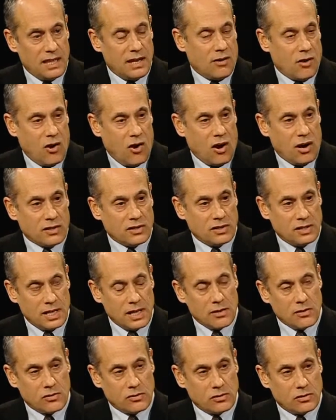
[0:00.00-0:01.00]
there are
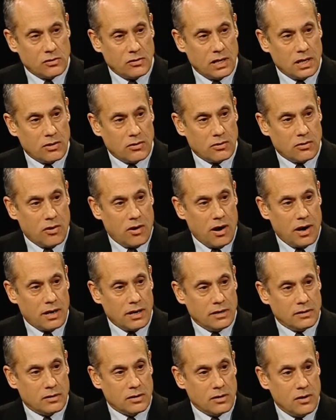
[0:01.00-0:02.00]
senior Sunni
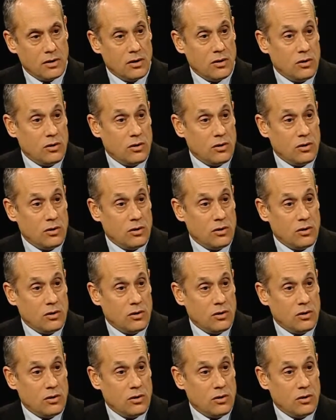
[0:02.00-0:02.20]
authorities